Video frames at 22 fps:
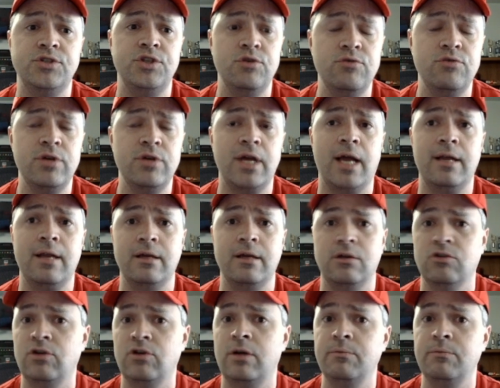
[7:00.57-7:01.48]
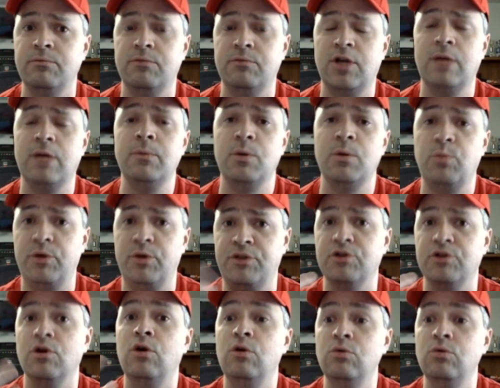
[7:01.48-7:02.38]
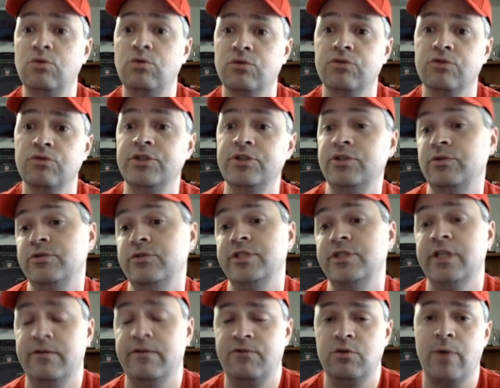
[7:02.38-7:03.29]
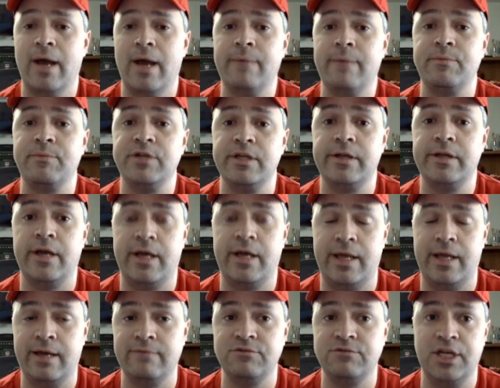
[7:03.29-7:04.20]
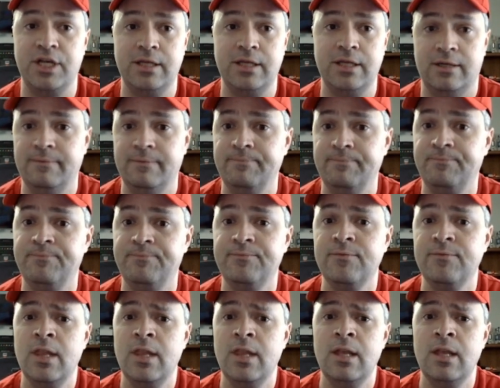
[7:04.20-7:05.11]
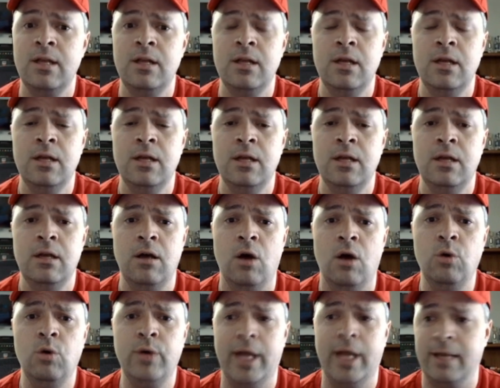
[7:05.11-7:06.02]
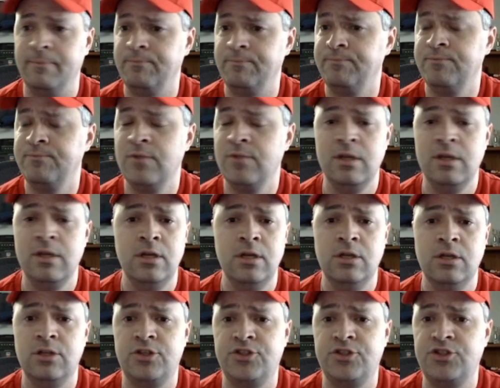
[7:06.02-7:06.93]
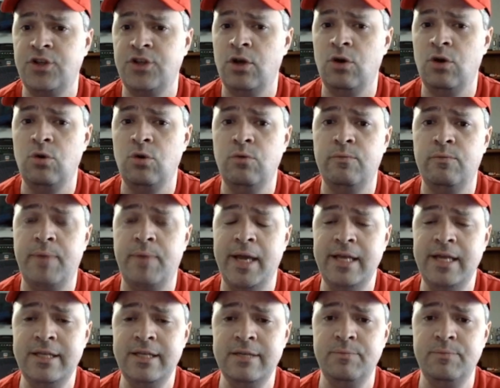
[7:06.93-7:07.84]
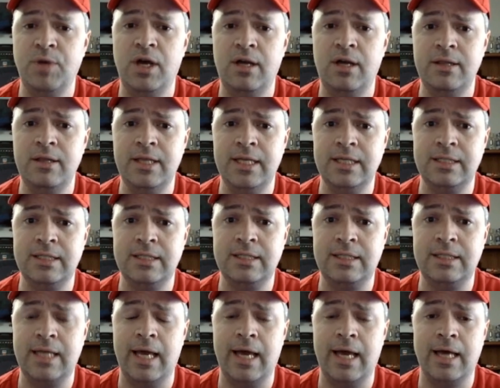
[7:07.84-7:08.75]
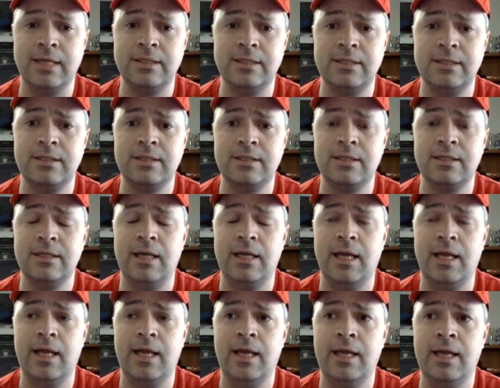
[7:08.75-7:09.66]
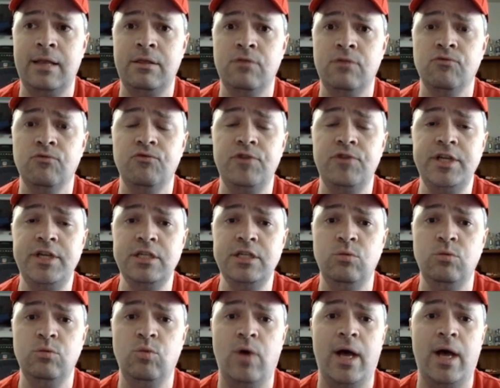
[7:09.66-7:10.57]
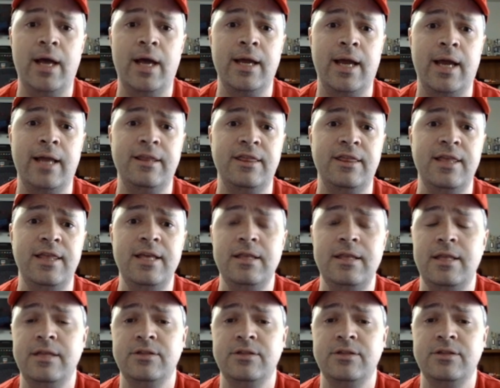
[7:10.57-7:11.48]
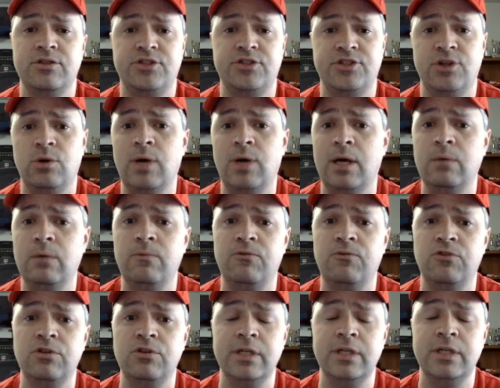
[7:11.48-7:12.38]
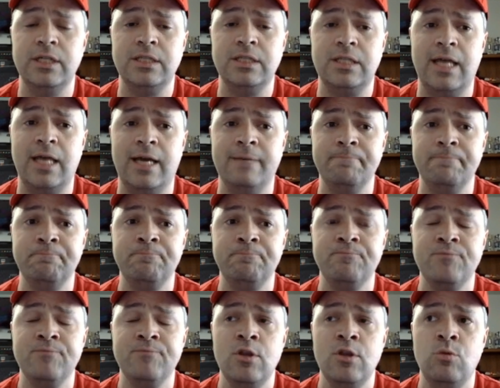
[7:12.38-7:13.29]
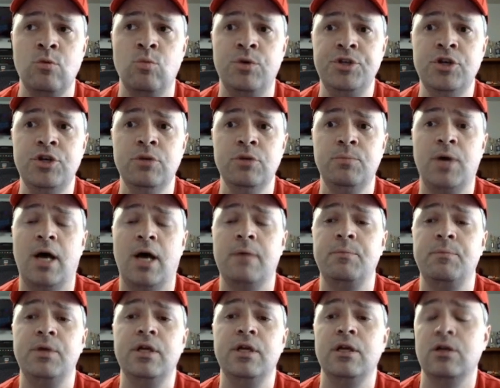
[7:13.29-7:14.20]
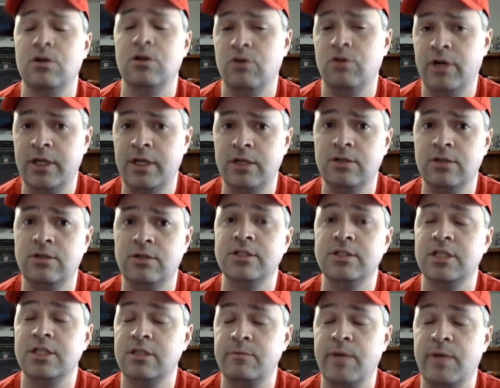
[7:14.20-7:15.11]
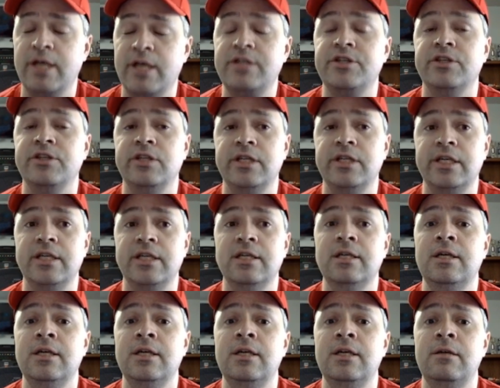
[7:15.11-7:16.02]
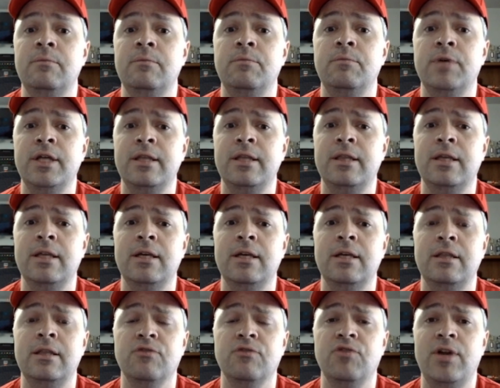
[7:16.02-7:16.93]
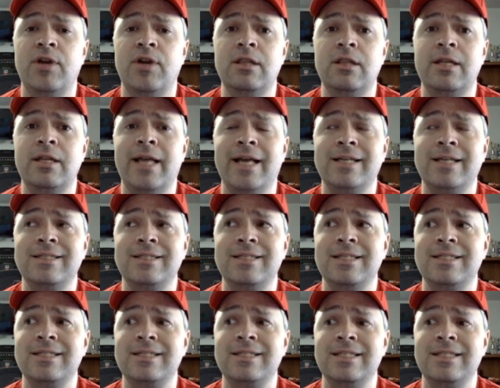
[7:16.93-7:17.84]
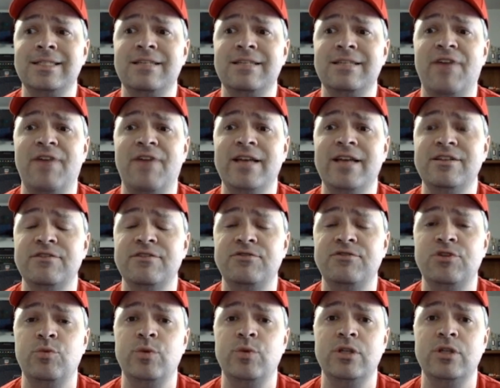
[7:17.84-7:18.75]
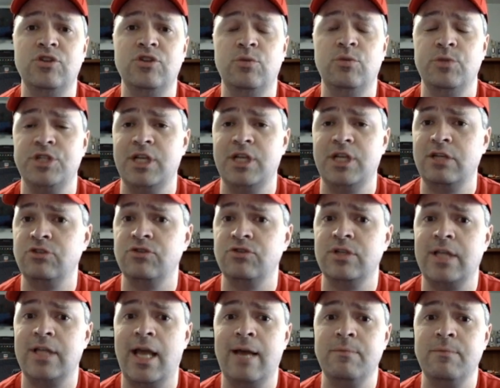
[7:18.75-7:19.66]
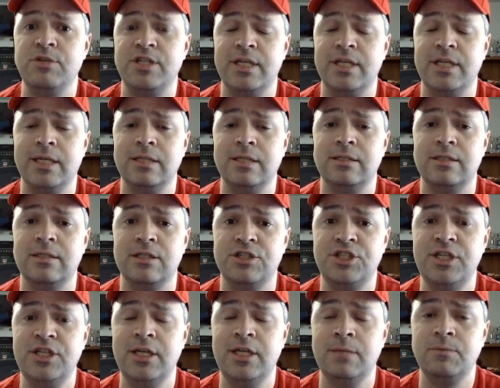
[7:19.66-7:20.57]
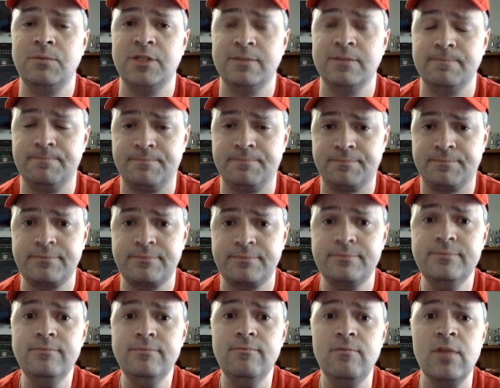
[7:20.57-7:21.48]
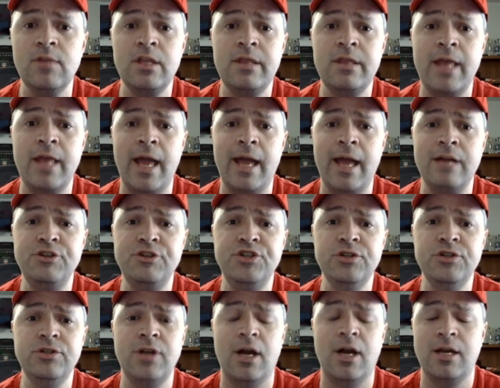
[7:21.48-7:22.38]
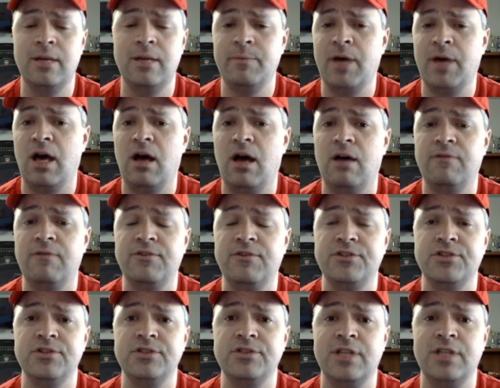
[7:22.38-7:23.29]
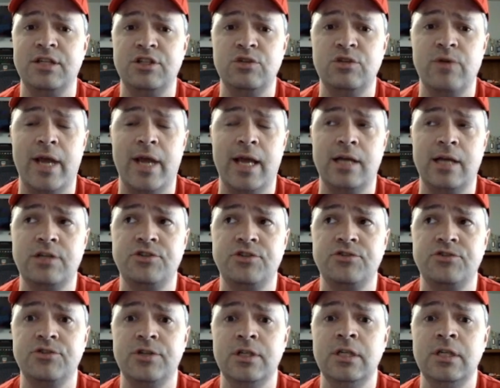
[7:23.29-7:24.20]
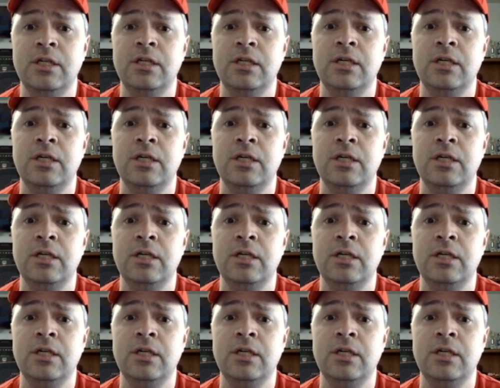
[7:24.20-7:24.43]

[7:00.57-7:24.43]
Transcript: you can kind of come up with your own crews if you happen to not have Jayla. Okay, so based upon this test, and the reason why I think these are so helpful is that when you're popping criticals especially, but the Franklin has this advantage of doing so much extra damage against the ships, that as you're talking about officers that do extra